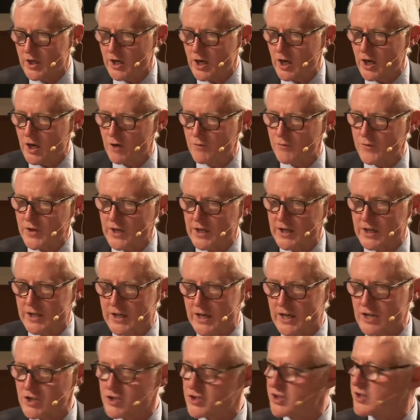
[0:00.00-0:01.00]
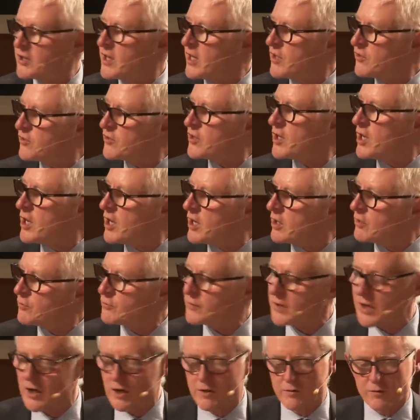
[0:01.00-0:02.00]
of engaging their staff,
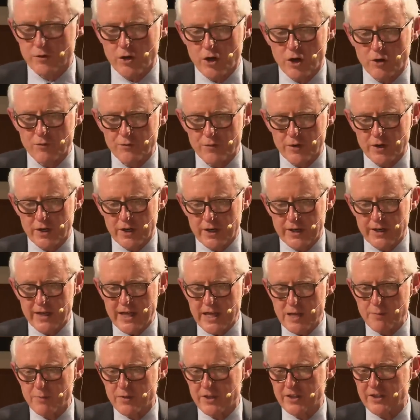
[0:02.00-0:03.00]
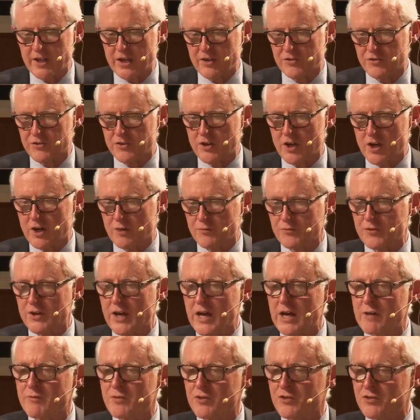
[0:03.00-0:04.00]
of enabling their staff to
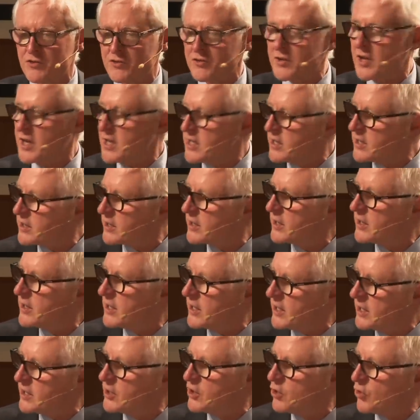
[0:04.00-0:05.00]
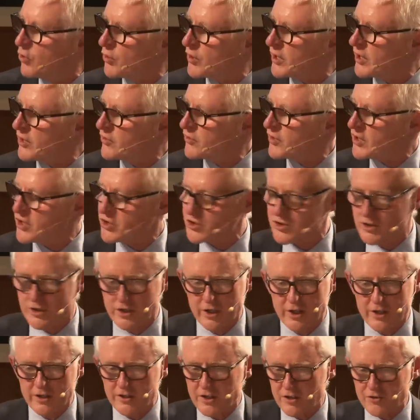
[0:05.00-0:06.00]
have a stake in the organisation. It
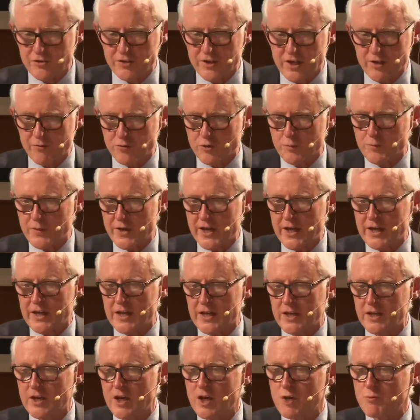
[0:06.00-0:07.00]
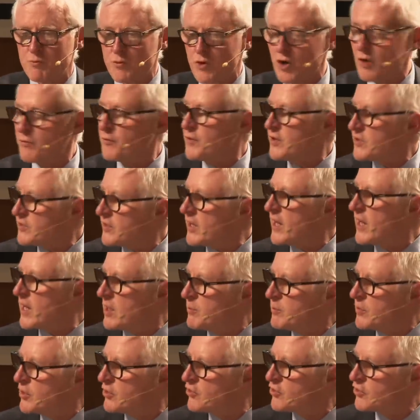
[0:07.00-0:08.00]
doesn't have to be any profit
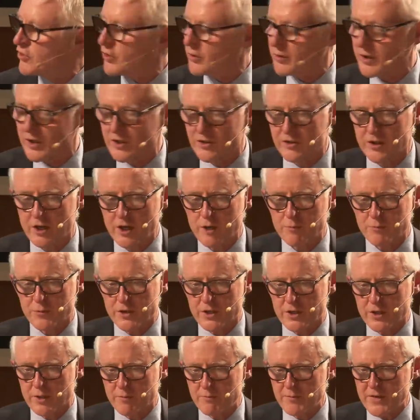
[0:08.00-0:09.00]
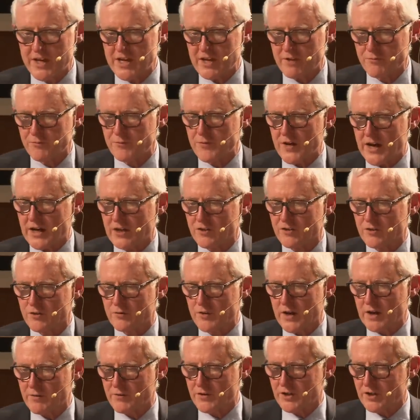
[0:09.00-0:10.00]
element to it, but the mere fact of
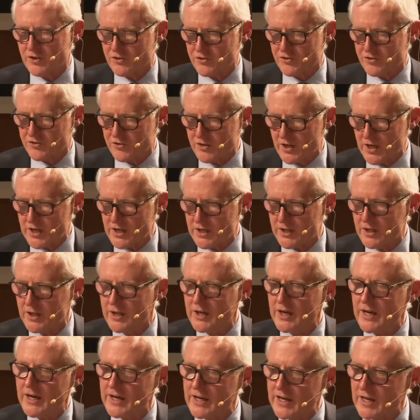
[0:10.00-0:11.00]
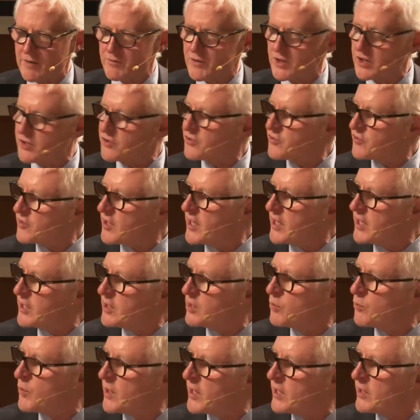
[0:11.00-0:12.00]
having a stake and having a say in
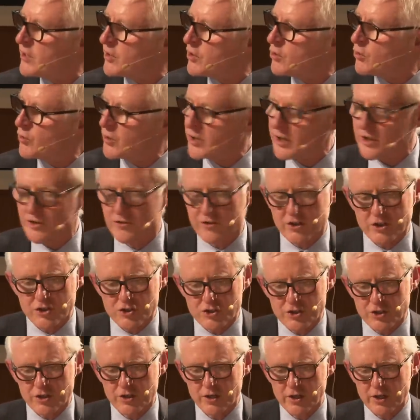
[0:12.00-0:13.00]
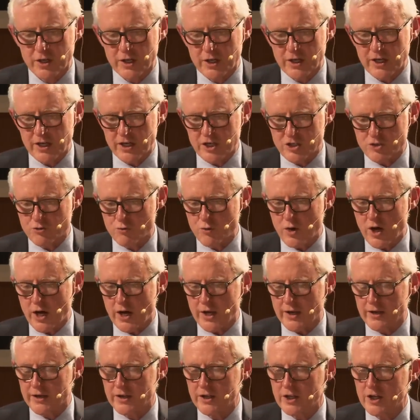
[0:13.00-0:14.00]
the way the organisation is
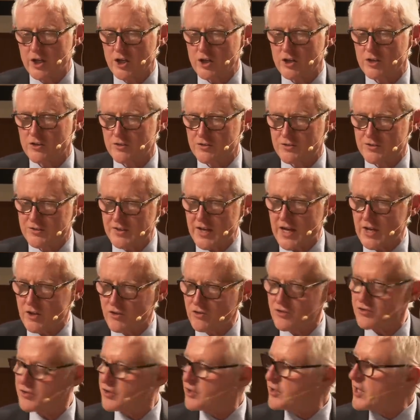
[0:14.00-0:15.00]
run tends to